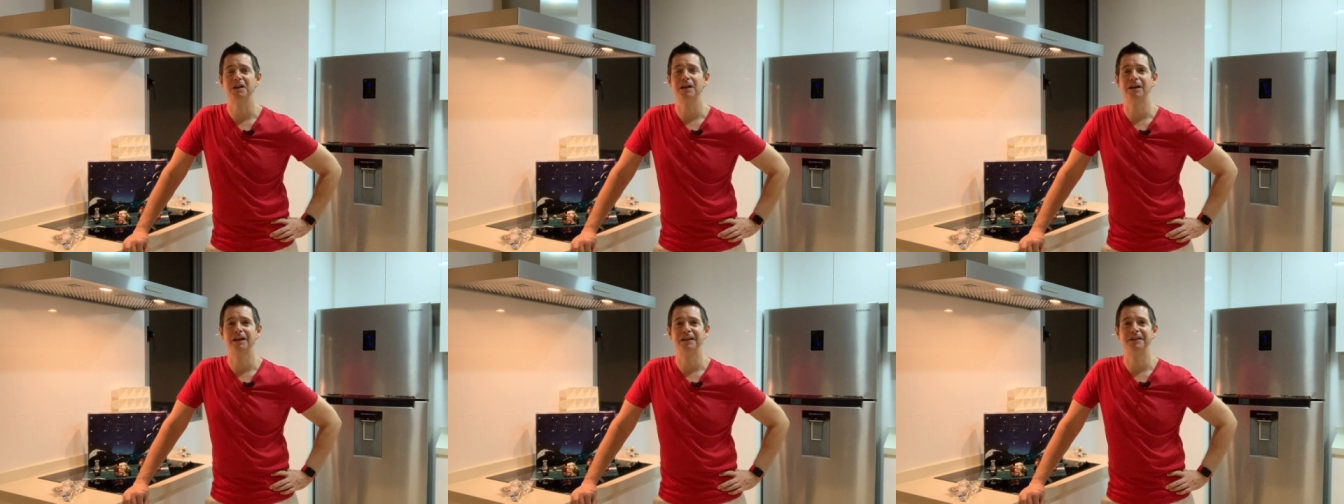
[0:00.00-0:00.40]

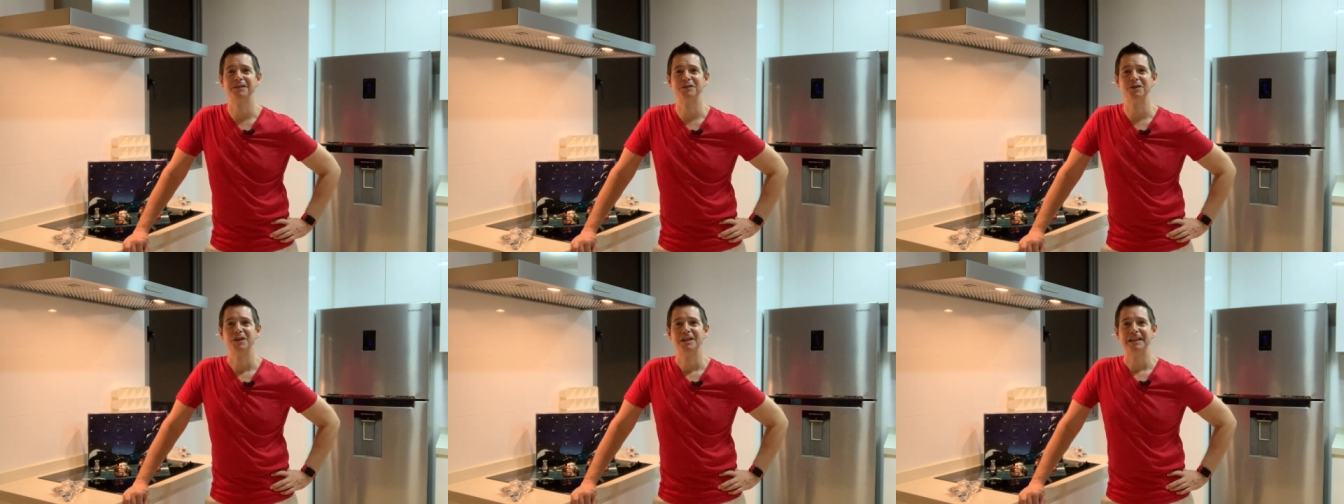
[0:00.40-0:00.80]

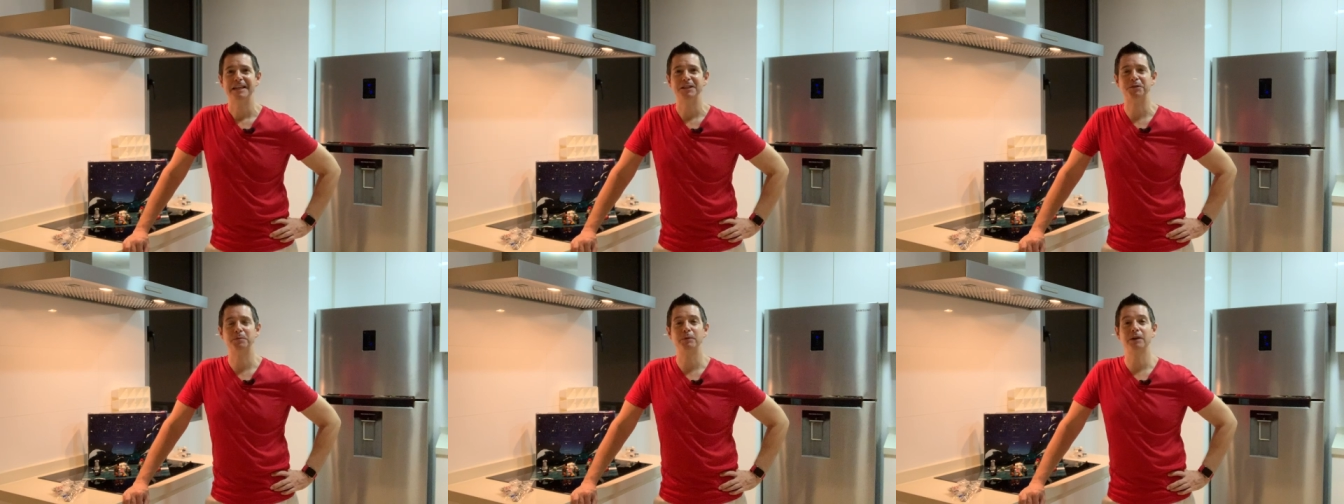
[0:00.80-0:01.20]
And
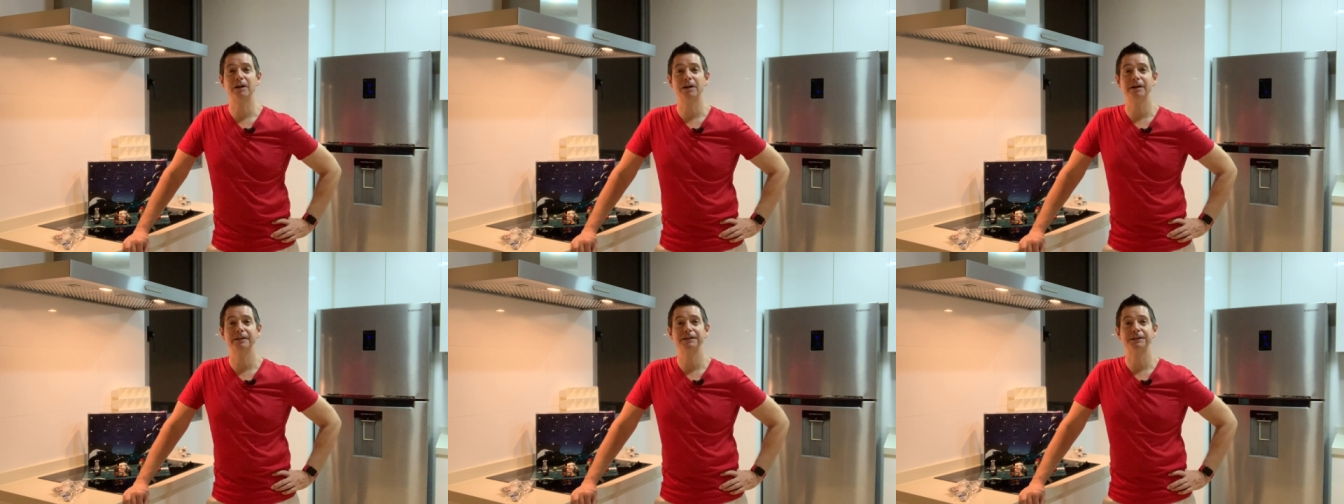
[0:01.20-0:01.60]
it's
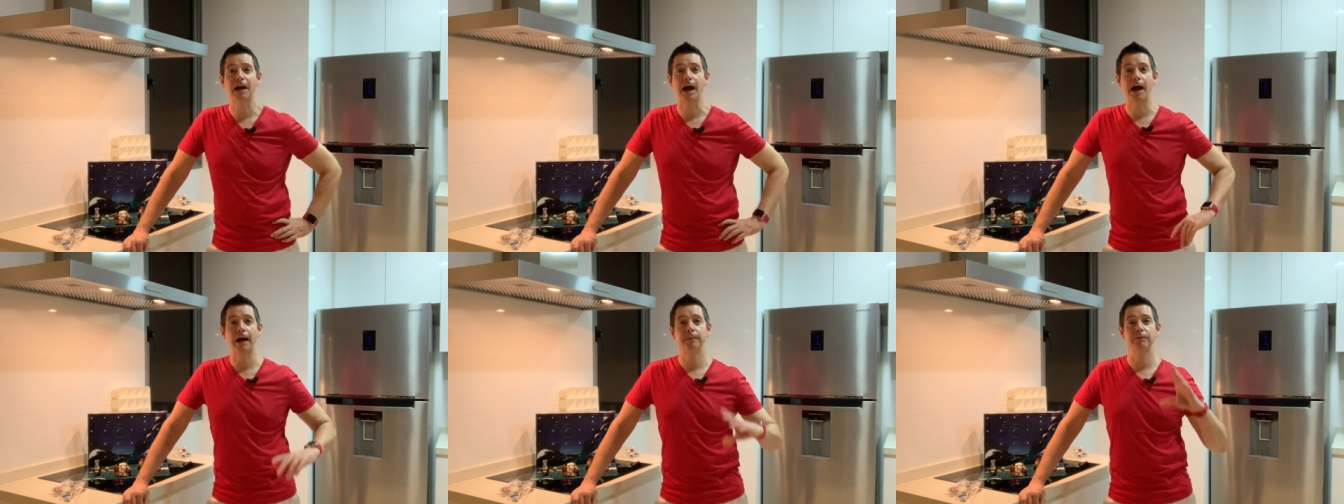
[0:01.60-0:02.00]
because
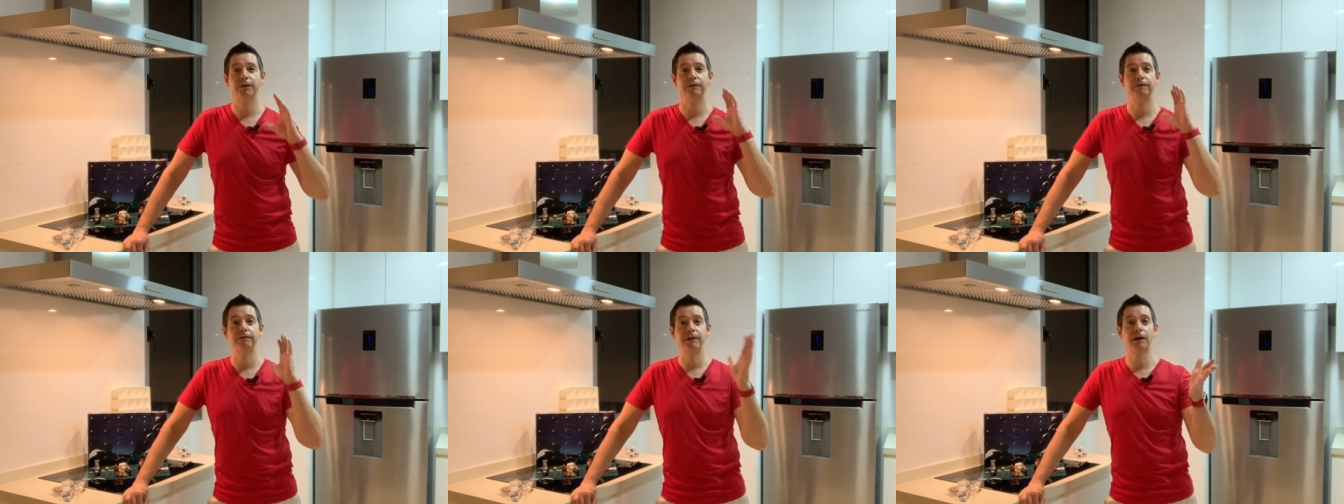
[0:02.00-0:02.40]
I'm
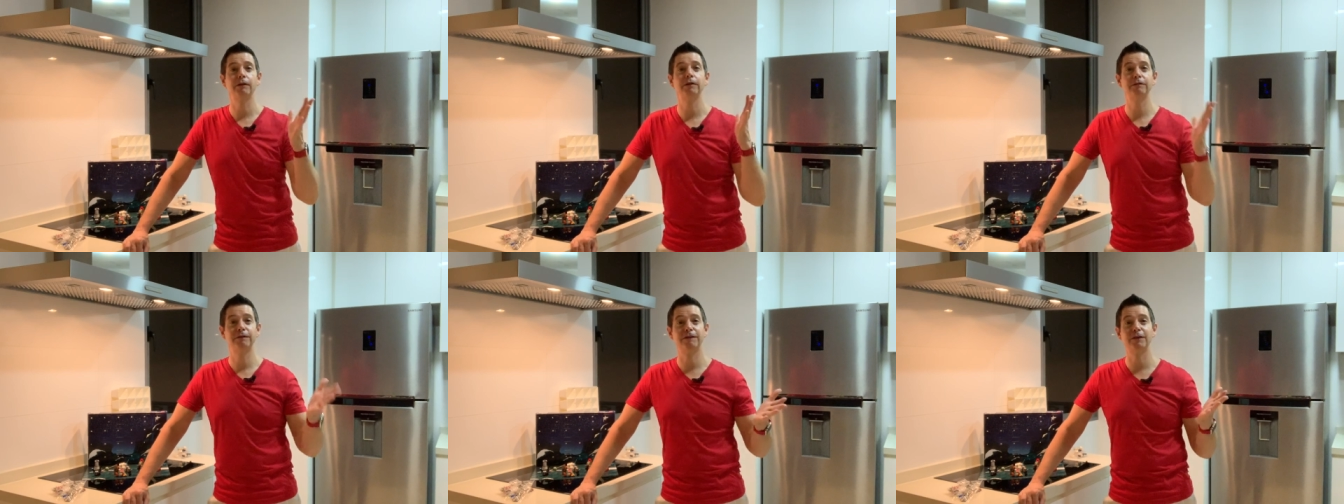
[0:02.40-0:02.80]
the
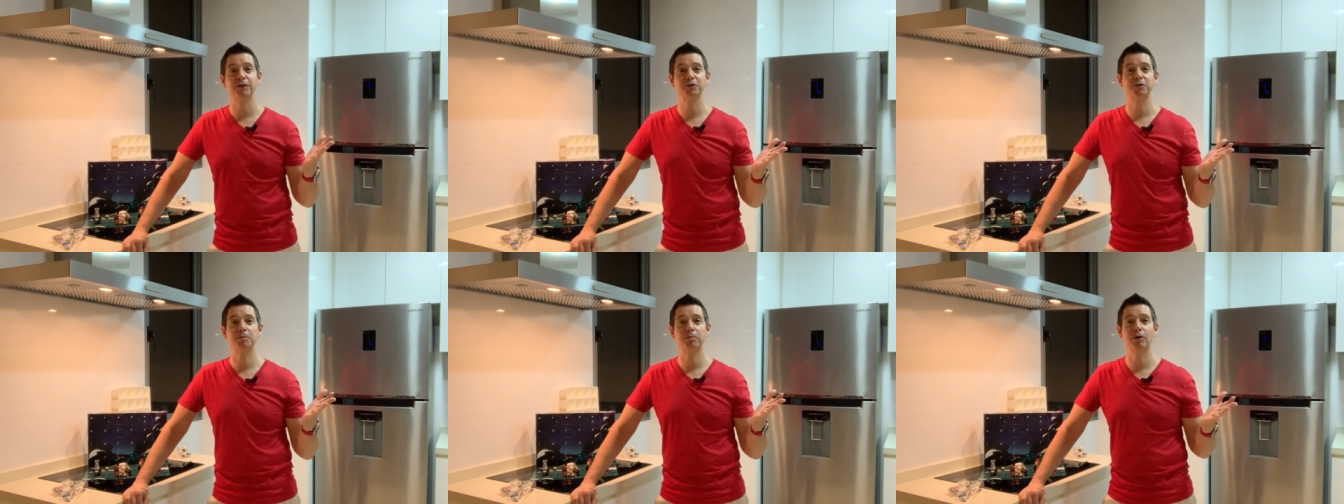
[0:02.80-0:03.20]
very
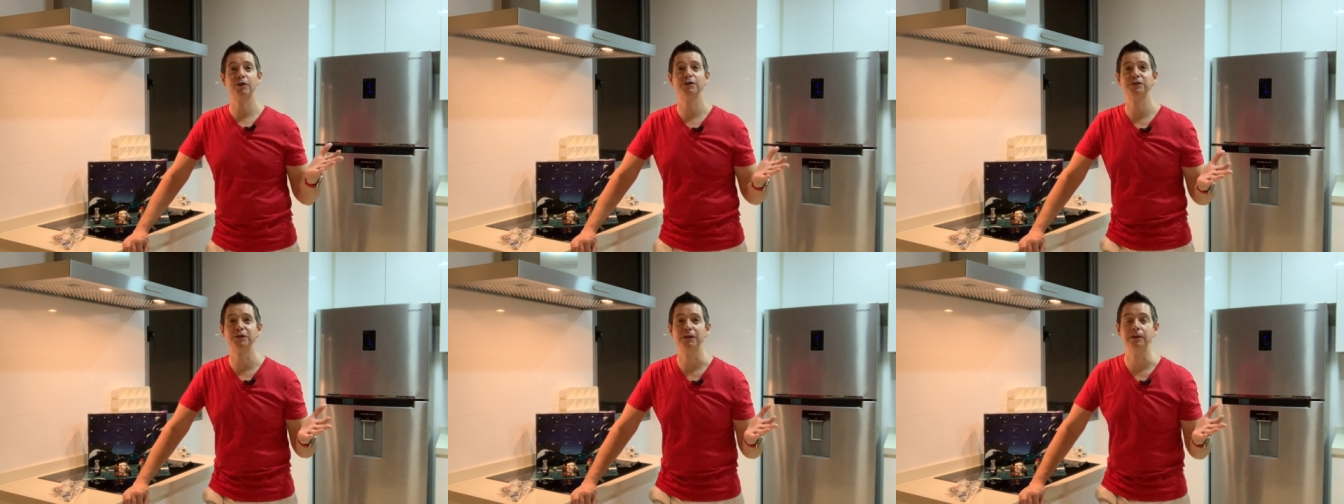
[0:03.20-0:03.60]
first
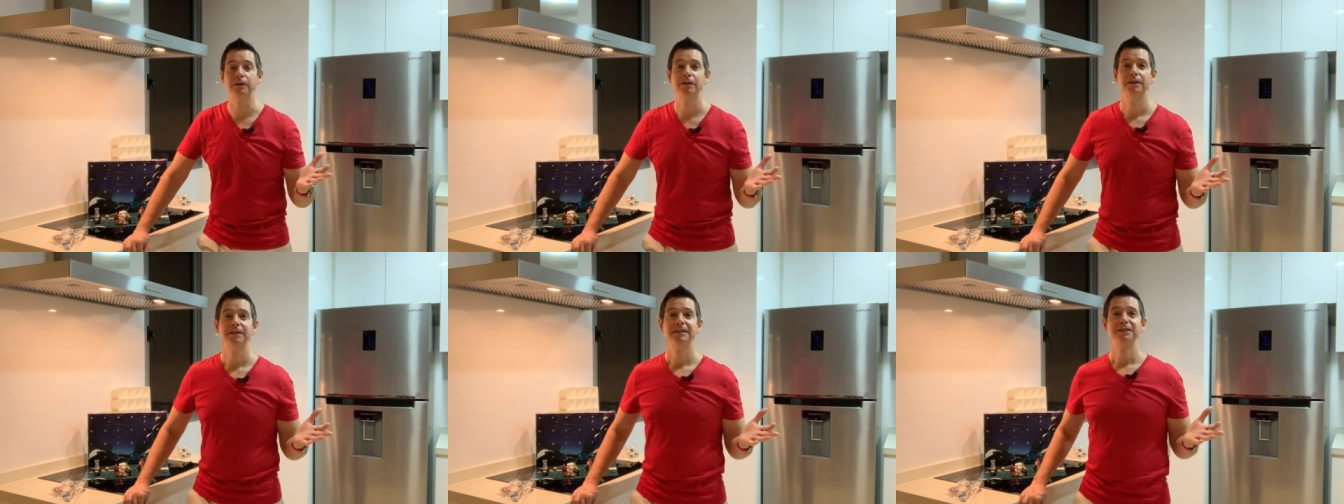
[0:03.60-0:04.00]
person
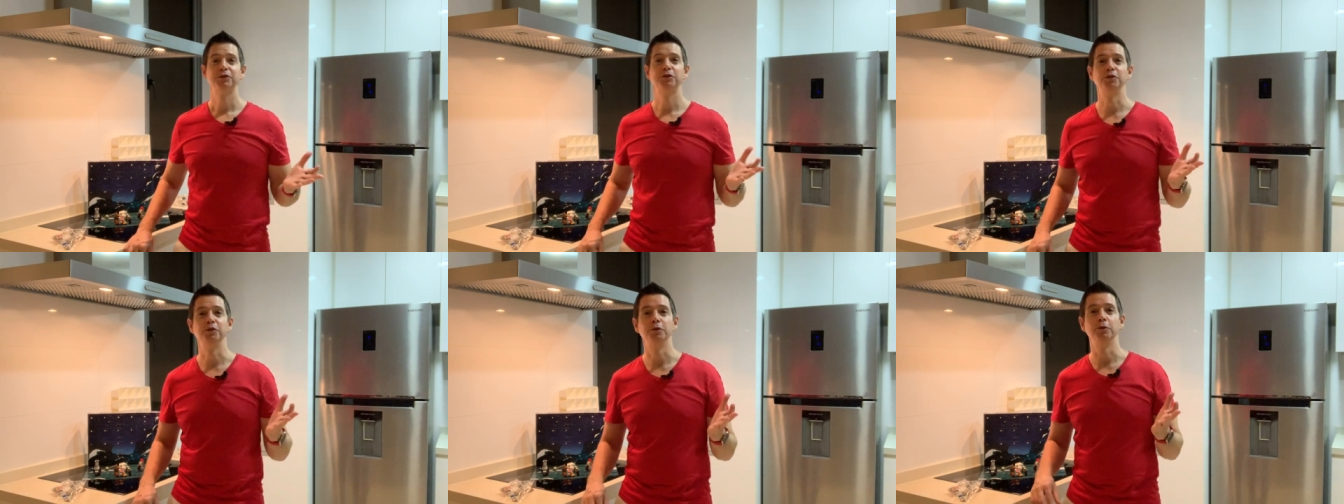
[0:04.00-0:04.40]

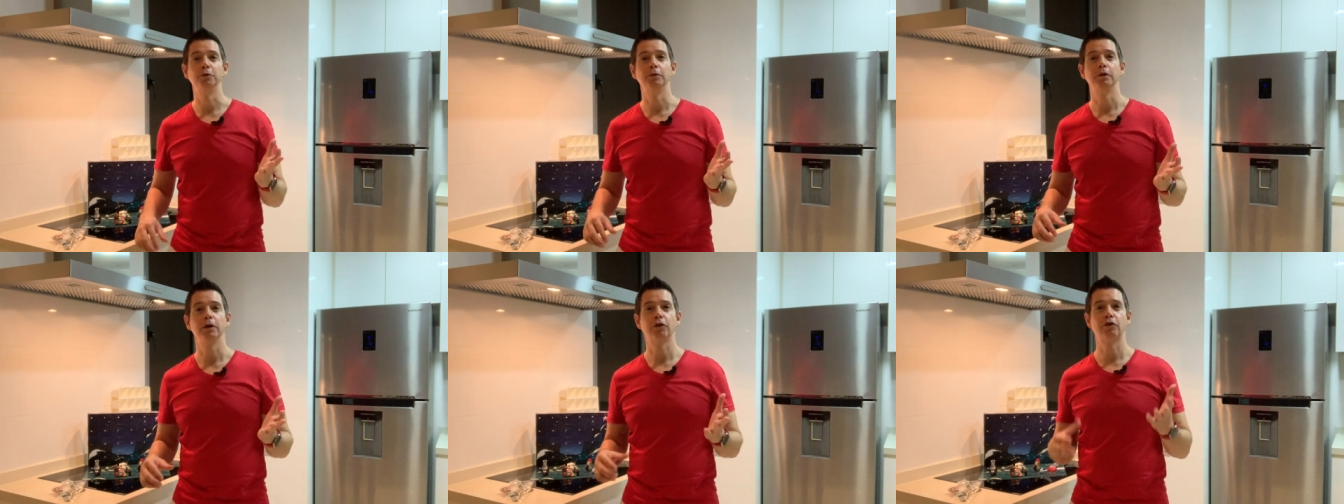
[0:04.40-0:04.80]

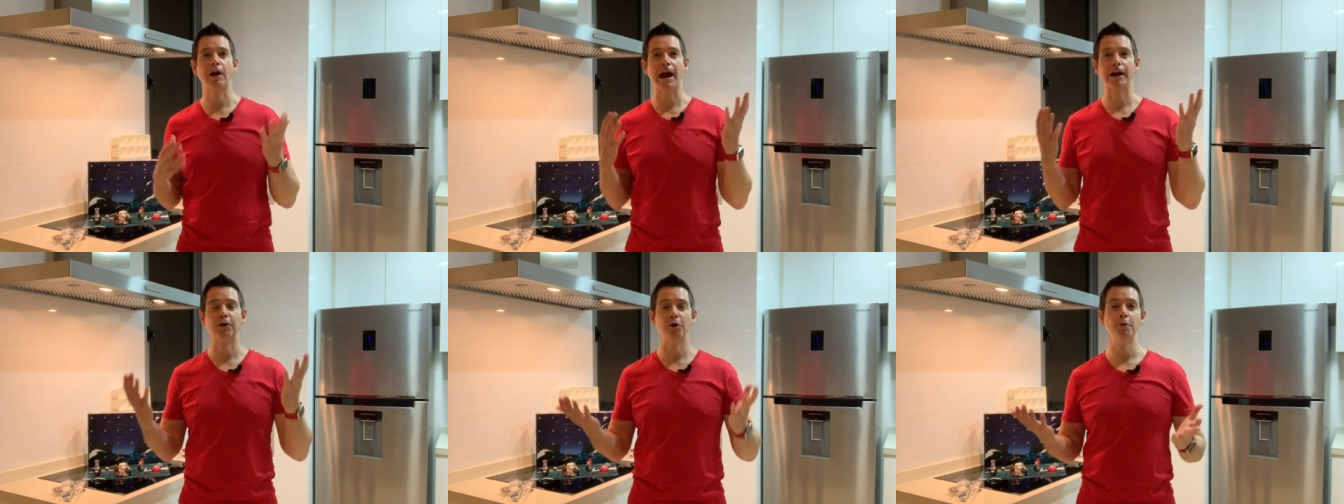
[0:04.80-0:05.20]
to
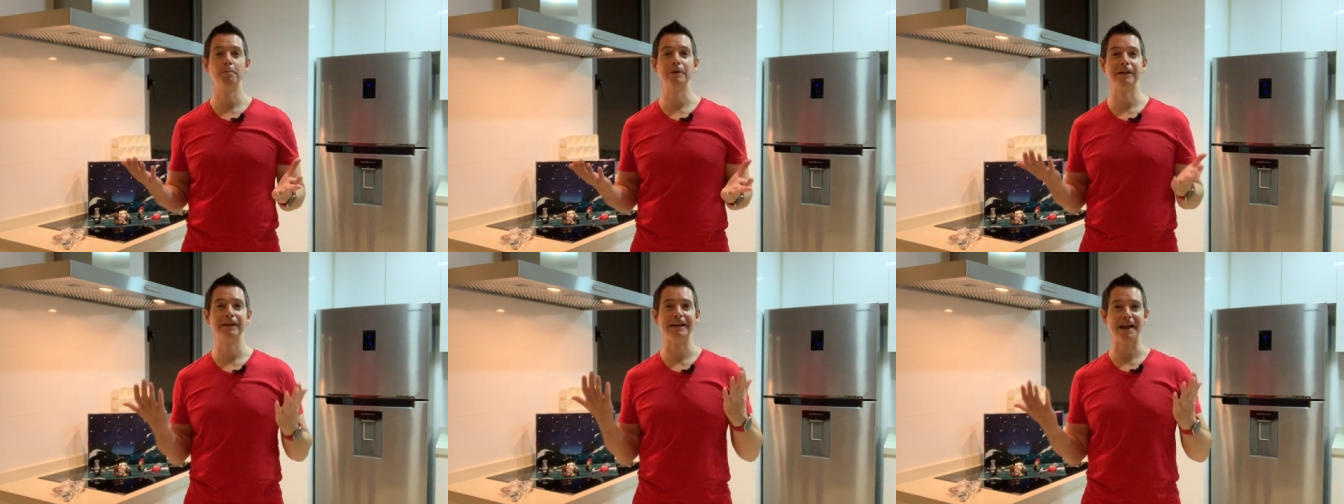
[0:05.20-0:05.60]
crack
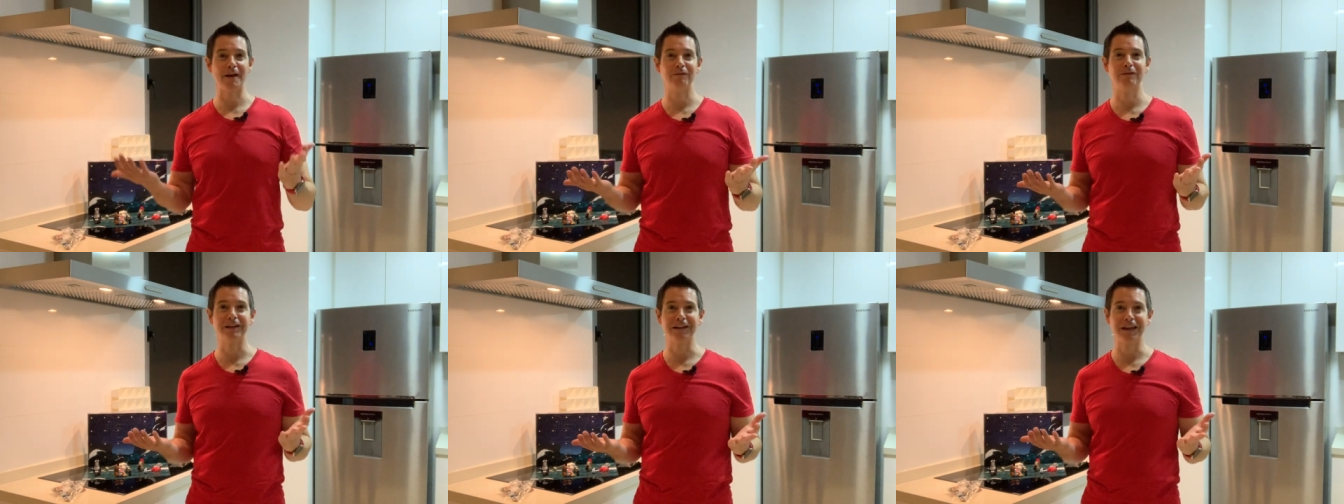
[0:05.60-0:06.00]
open an Advent